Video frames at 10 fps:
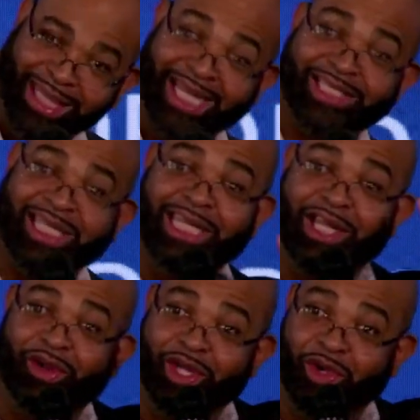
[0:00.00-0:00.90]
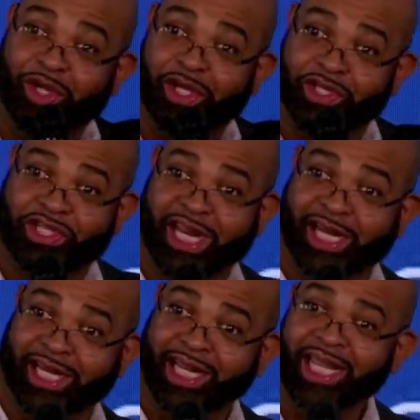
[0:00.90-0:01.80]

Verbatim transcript: That's leaning on your own understanding.